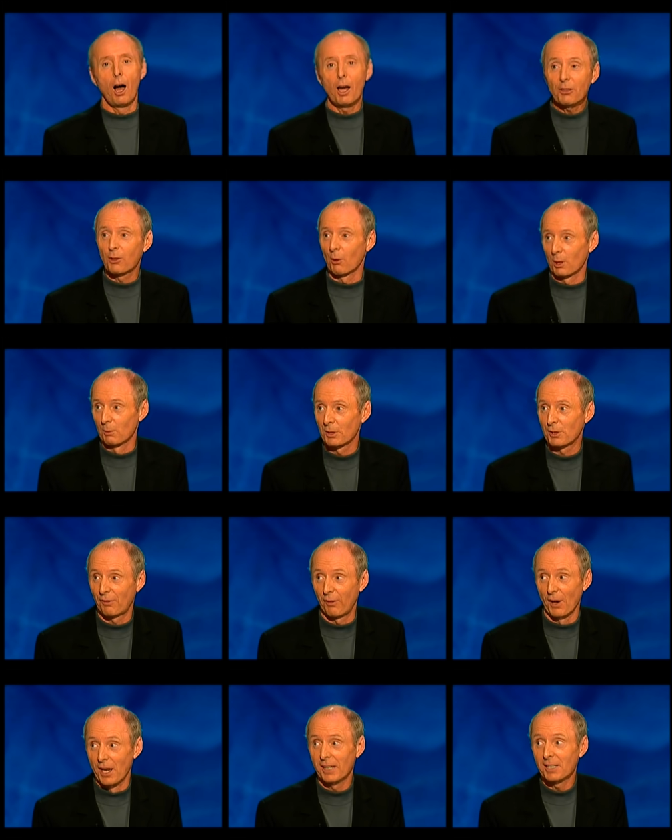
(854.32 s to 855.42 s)
I thought it was
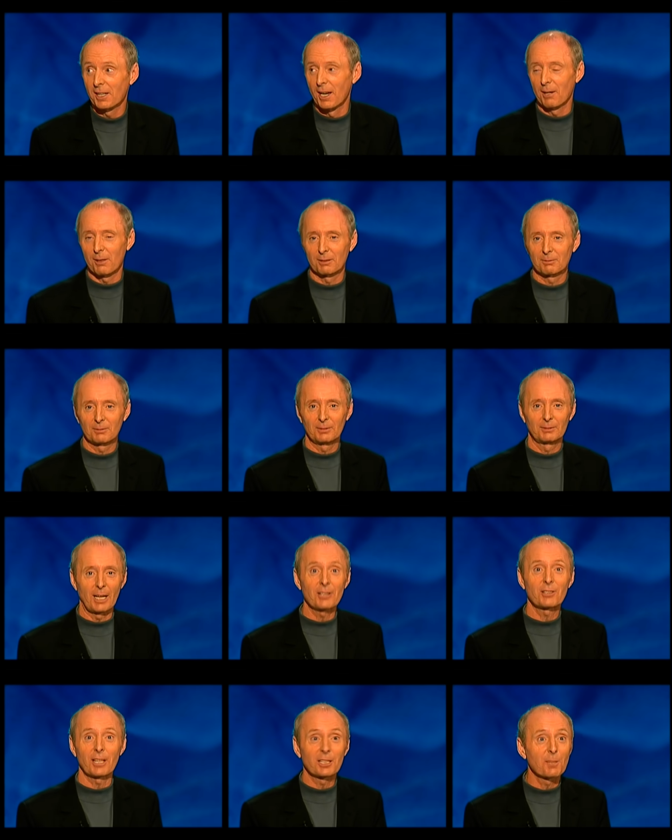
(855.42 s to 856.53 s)
funny, you know.
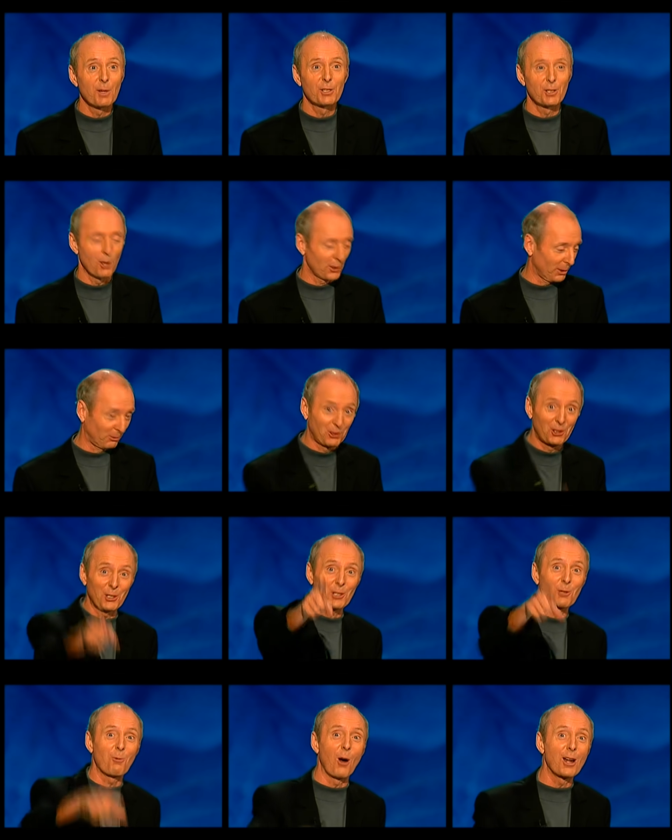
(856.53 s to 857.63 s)
I said to my daughter,
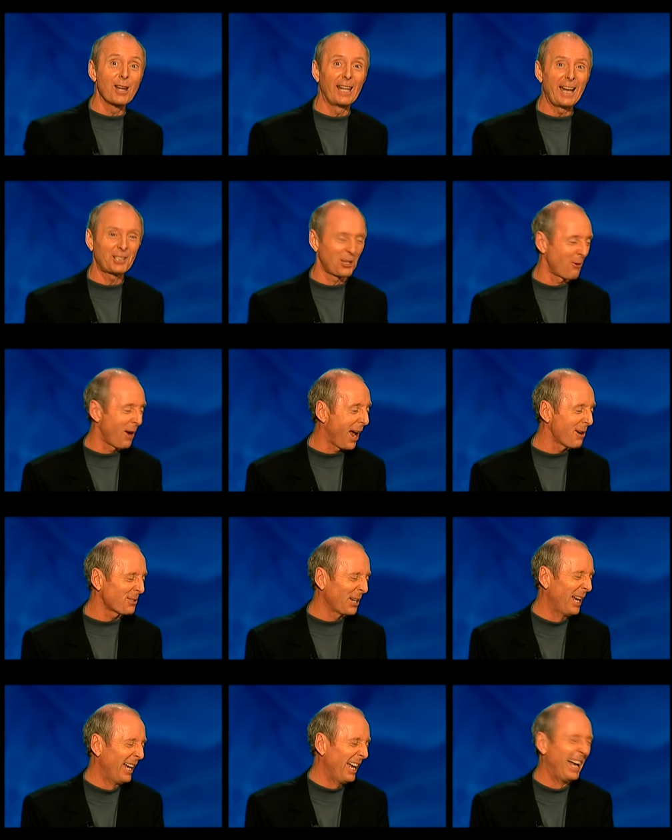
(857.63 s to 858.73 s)
just one letter out.